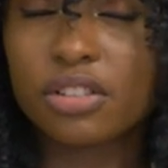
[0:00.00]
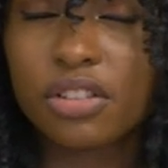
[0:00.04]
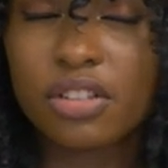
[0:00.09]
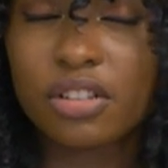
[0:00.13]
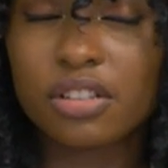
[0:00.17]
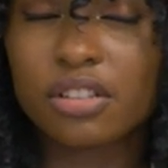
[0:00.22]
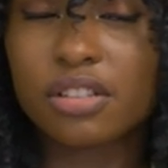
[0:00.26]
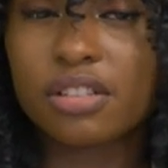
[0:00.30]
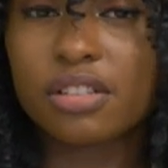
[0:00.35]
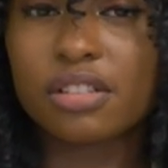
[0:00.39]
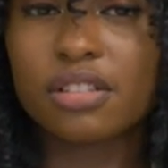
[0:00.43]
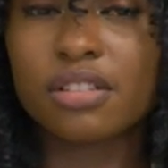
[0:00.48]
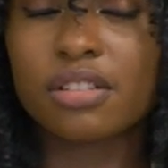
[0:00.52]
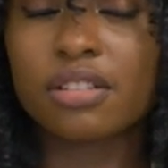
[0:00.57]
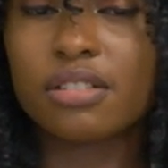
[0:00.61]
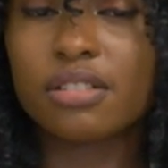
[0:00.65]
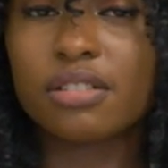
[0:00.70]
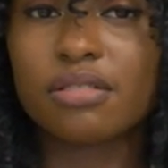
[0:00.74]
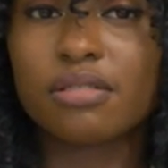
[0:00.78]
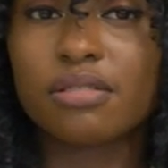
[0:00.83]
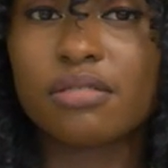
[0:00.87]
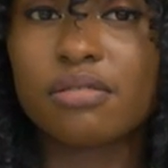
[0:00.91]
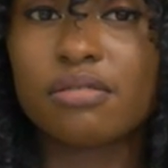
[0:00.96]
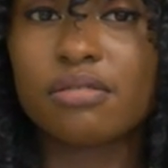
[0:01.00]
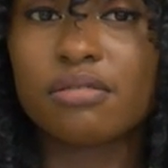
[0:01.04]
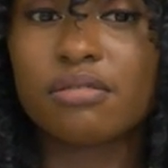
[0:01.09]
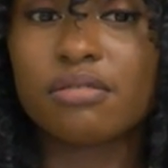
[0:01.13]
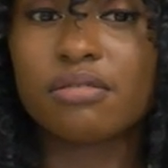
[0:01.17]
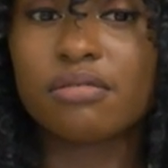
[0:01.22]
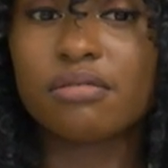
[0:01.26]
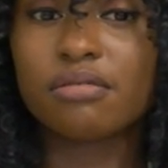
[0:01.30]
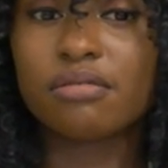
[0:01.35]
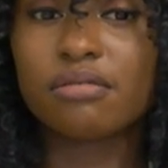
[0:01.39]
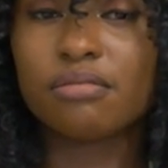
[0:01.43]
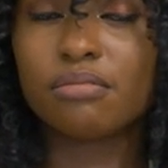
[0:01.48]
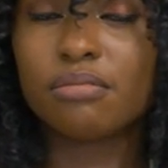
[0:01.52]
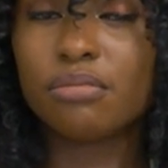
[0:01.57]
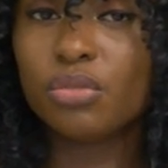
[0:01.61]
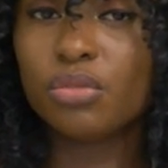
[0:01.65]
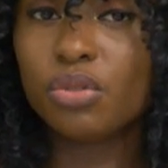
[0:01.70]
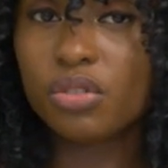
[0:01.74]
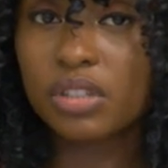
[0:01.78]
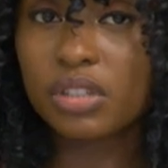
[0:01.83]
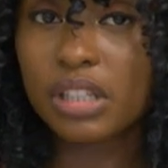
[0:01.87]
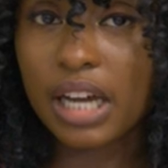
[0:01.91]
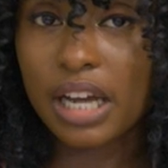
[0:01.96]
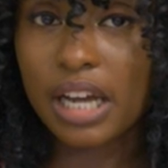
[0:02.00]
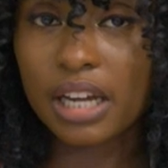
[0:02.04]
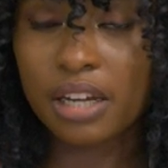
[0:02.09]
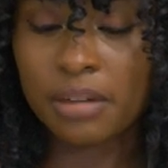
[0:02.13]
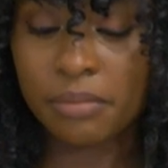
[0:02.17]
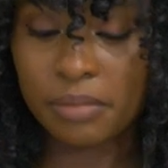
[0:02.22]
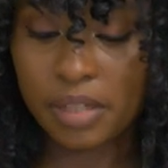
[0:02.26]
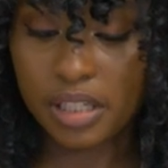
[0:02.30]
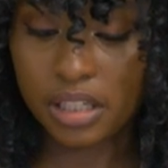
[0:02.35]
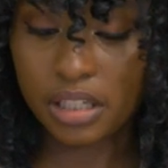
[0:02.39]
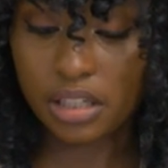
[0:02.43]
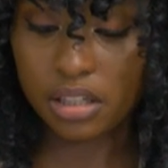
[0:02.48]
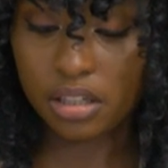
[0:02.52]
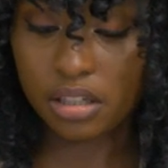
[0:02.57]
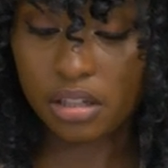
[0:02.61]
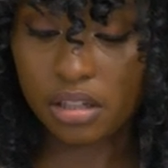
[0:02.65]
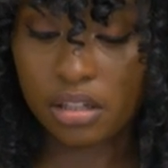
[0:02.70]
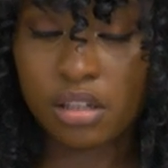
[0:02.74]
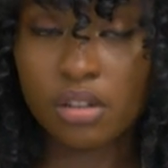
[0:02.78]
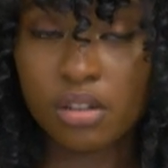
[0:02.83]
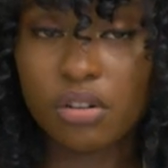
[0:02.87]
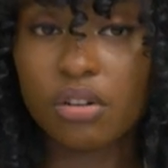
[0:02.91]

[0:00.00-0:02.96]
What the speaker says: on the mood I am in.